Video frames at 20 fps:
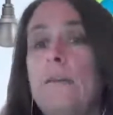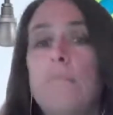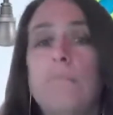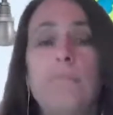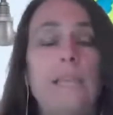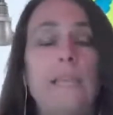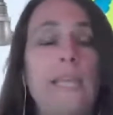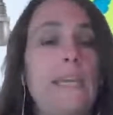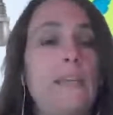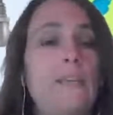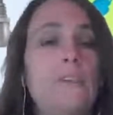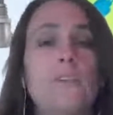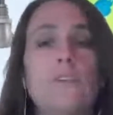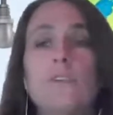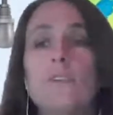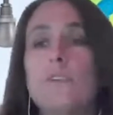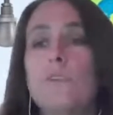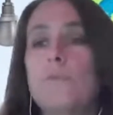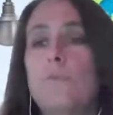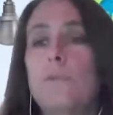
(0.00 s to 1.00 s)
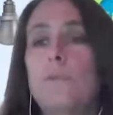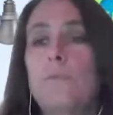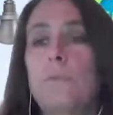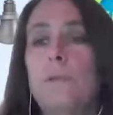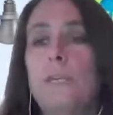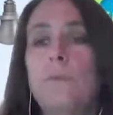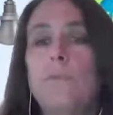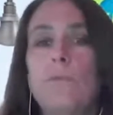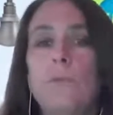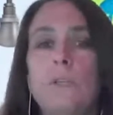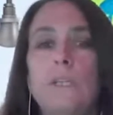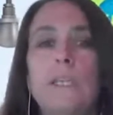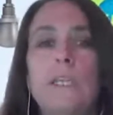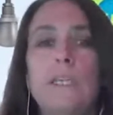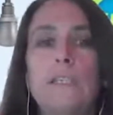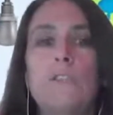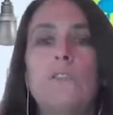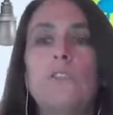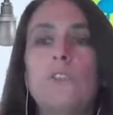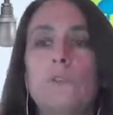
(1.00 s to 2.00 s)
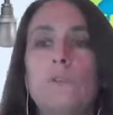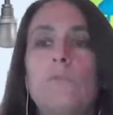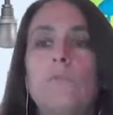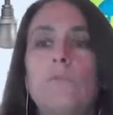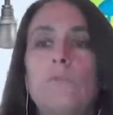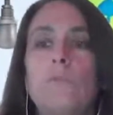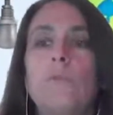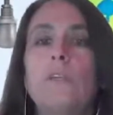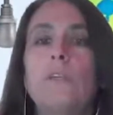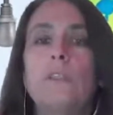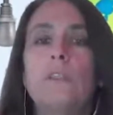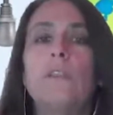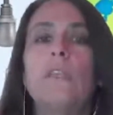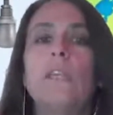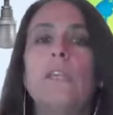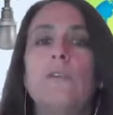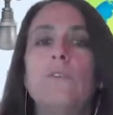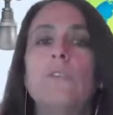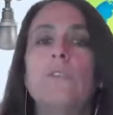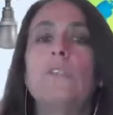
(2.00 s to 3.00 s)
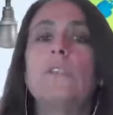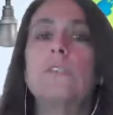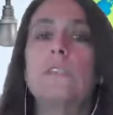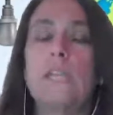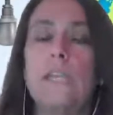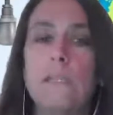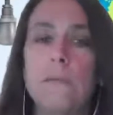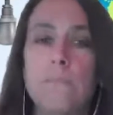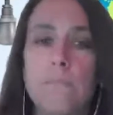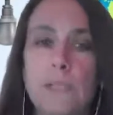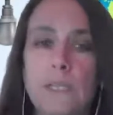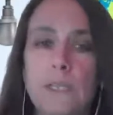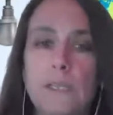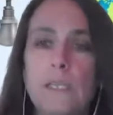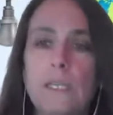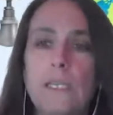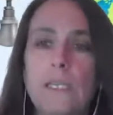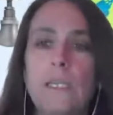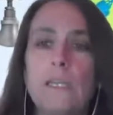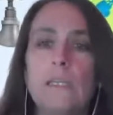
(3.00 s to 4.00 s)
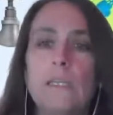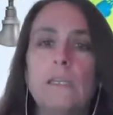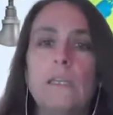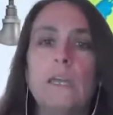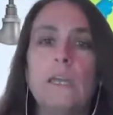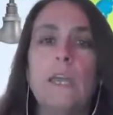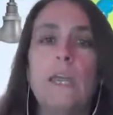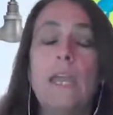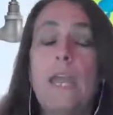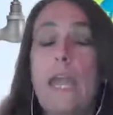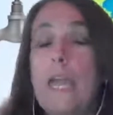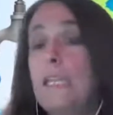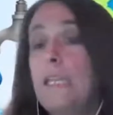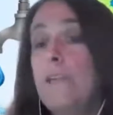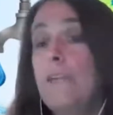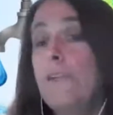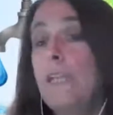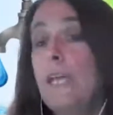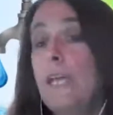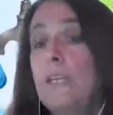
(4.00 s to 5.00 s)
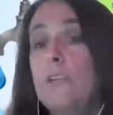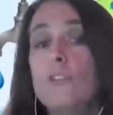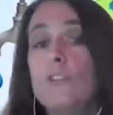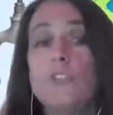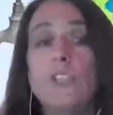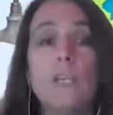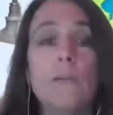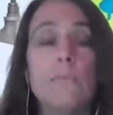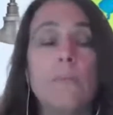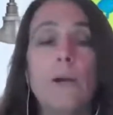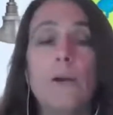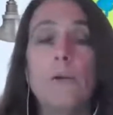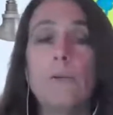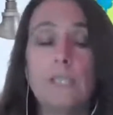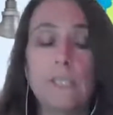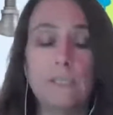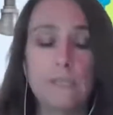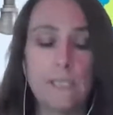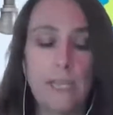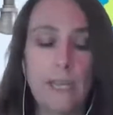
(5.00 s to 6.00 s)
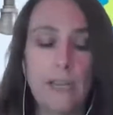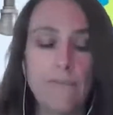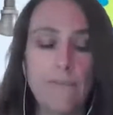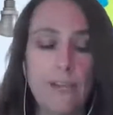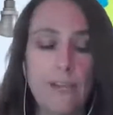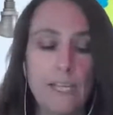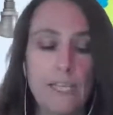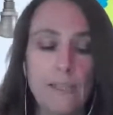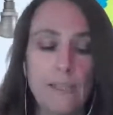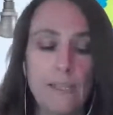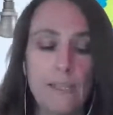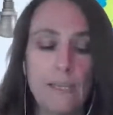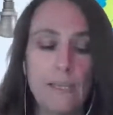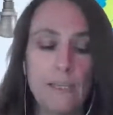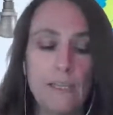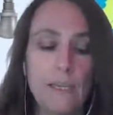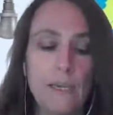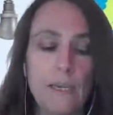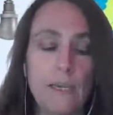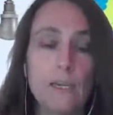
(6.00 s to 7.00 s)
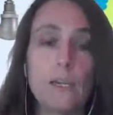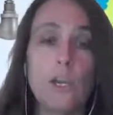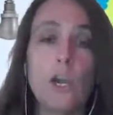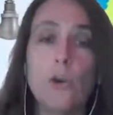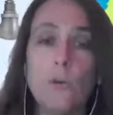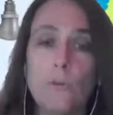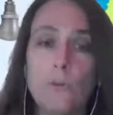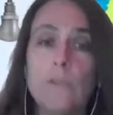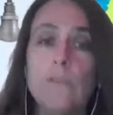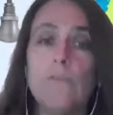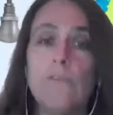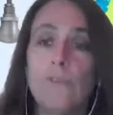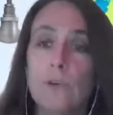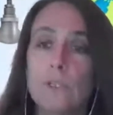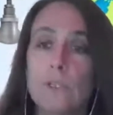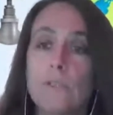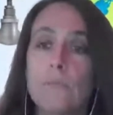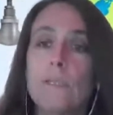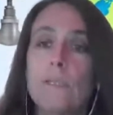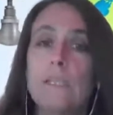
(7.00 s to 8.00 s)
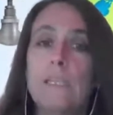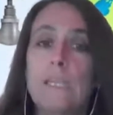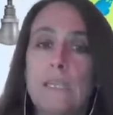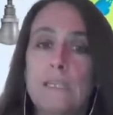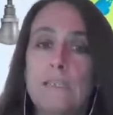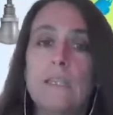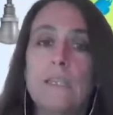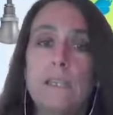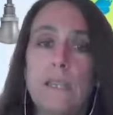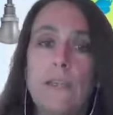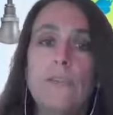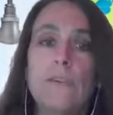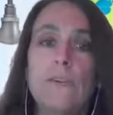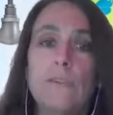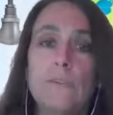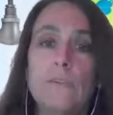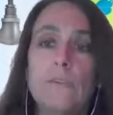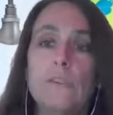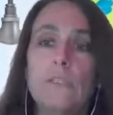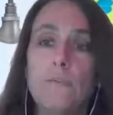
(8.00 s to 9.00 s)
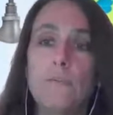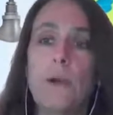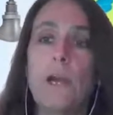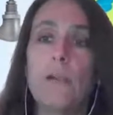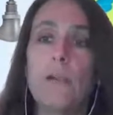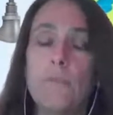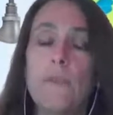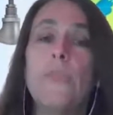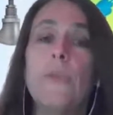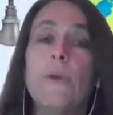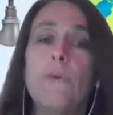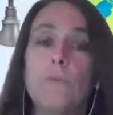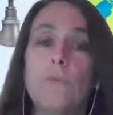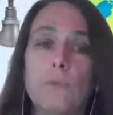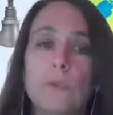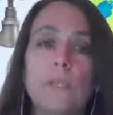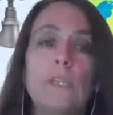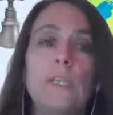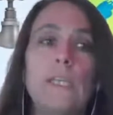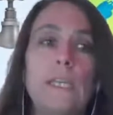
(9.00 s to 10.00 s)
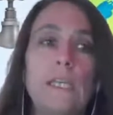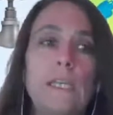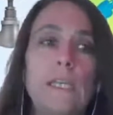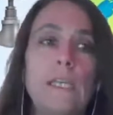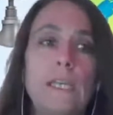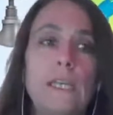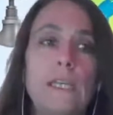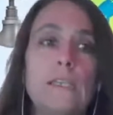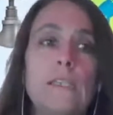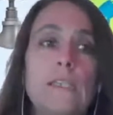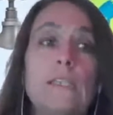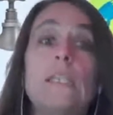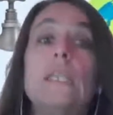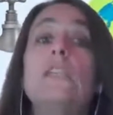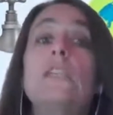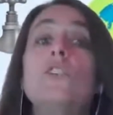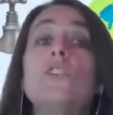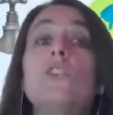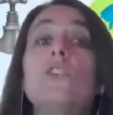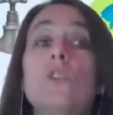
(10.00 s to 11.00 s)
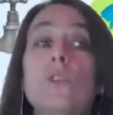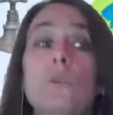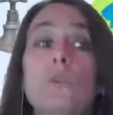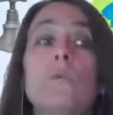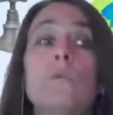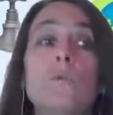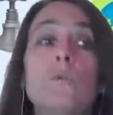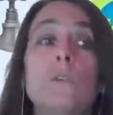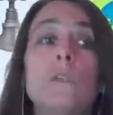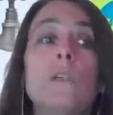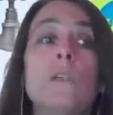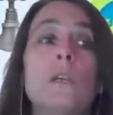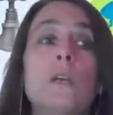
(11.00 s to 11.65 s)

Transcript: planners will be really in tune with, sustainability and even energy components. And I find that code enforcement is another department that really is in tune